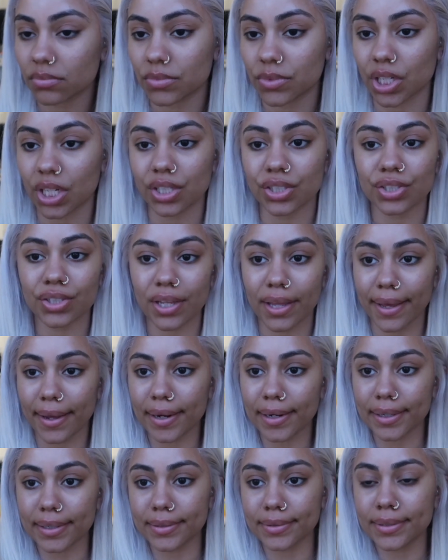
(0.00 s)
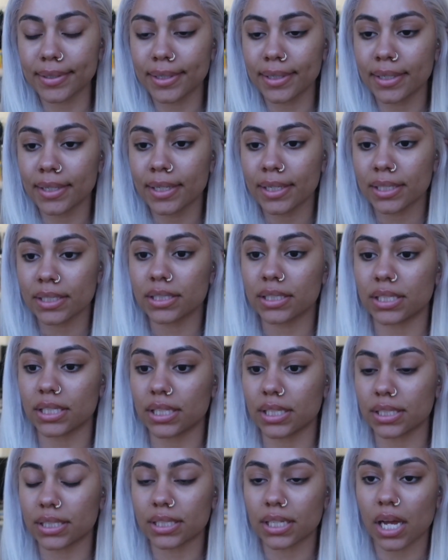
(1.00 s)
changed the hair to
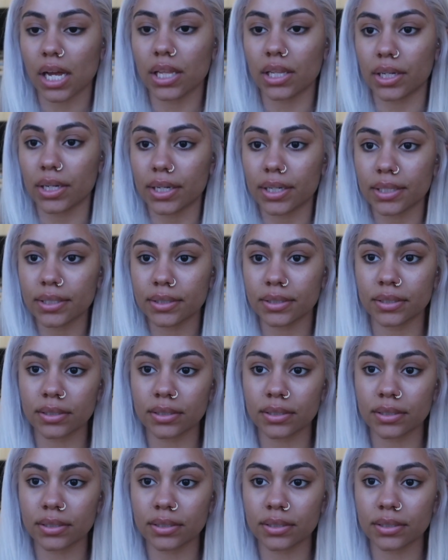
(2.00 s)
this color.